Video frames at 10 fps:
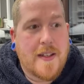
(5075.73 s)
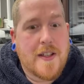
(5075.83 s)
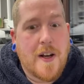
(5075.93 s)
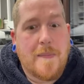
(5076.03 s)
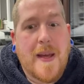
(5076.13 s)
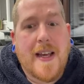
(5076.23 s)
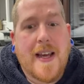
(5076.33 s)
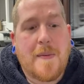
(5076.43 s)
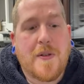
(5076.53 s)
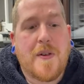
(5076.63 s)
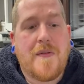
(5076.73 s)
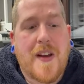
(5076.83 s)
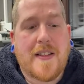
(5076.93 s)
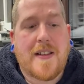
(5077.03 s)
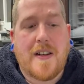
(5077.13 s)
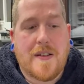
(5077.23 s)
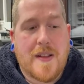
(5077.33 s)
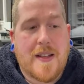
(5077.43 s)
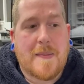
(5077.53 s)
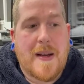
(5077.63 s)
So being able to invest a
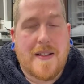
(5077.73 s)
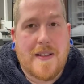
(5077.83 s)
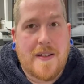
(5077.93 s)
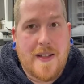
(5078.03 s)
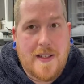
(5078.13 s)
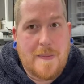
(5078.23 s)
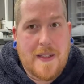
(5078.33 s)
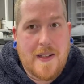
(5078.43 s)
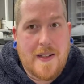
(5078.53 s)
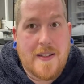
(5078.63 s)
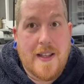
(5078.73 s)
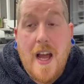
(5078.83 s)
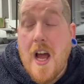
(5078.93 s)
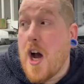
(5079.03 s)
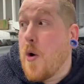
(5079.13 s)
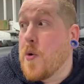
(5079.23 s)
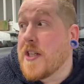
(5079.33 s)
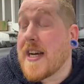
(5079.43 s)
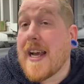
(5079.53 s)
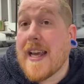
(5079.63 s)
£100,000 into this business
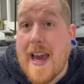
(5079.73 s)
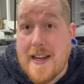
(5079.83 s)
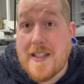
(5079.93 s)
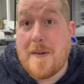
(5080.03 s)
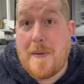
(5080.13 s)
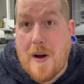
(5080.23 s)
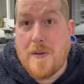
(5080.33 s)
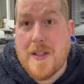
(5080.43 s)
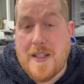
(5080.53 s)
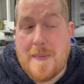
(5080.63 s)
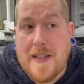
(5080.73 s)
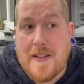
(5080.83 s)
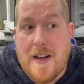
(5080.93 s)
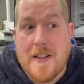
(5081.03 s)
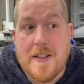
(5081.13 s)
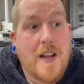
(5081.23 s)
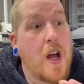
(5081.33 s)
would catapult this business